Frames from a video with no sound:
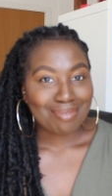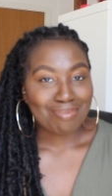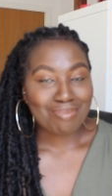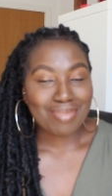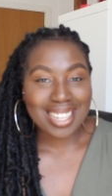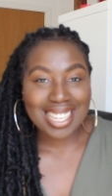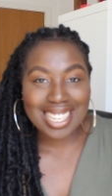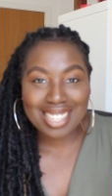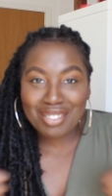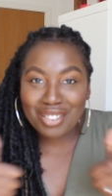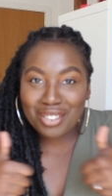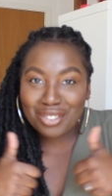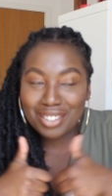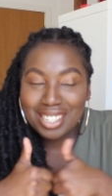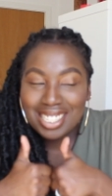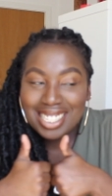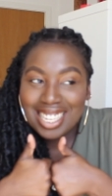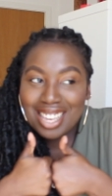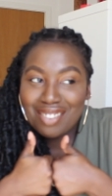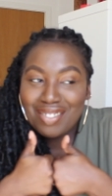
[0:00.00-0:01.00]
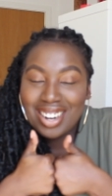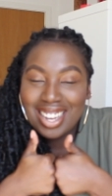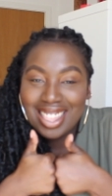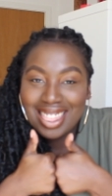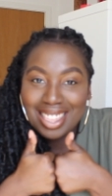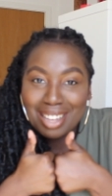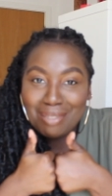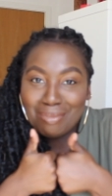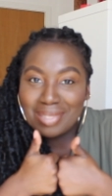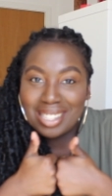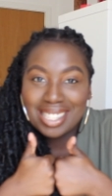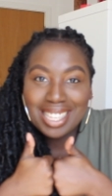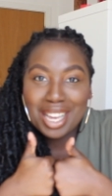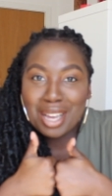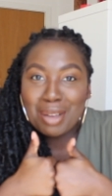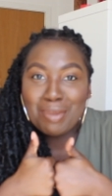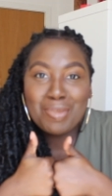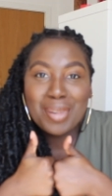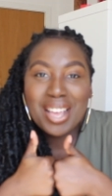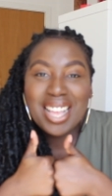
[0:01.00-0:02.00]
Please feel free to give it a thumbs
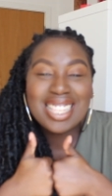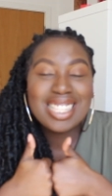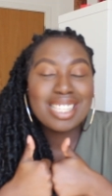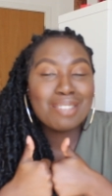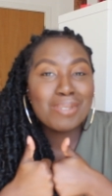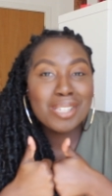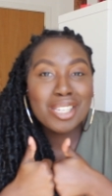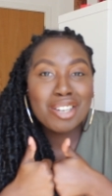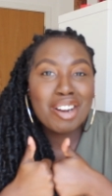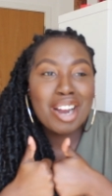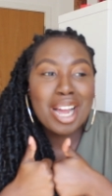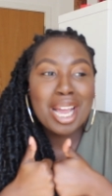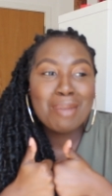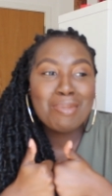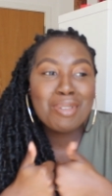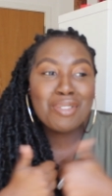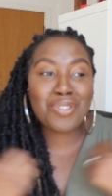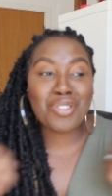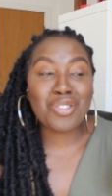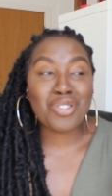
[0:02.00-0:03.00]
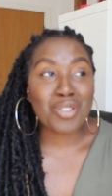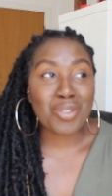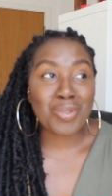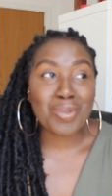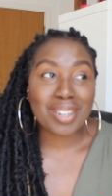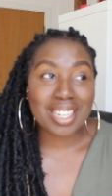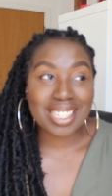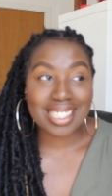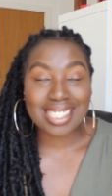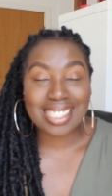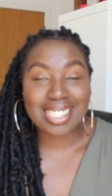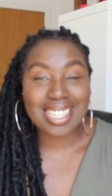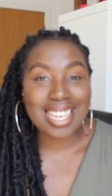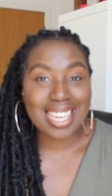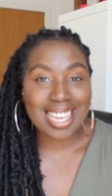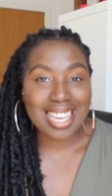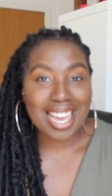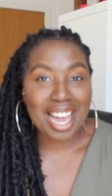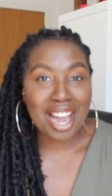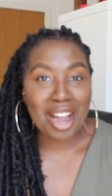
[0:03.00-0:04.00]
up and subscribe if you do want to
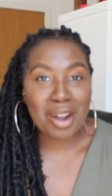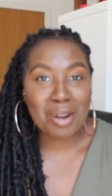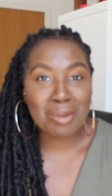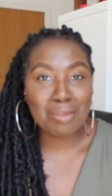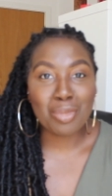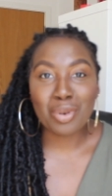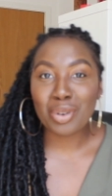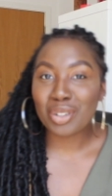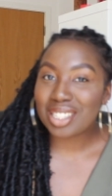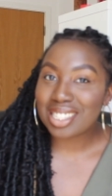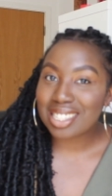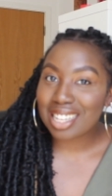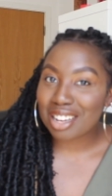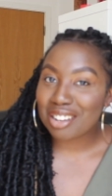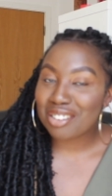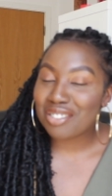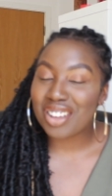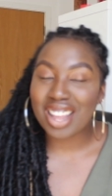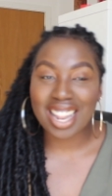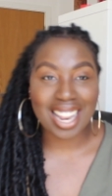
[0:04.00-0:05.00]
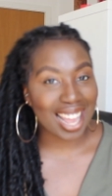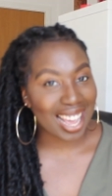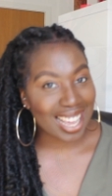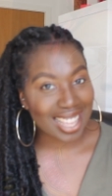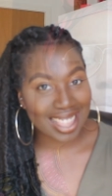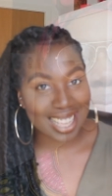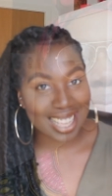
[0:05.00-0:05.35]
see more stuff like